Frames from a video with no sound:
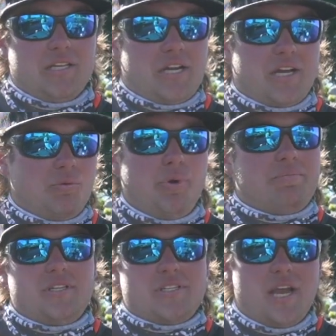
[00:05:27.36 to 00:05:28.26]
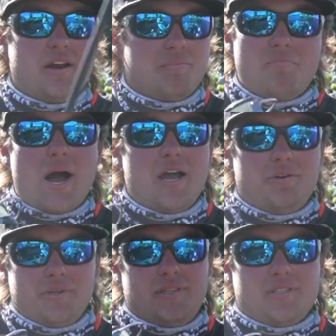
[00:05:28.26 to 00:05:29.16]
I can whip this hair a mile
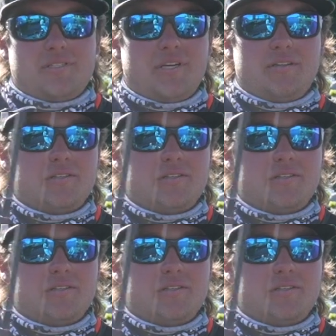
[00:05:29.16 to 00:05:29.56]
with this thing.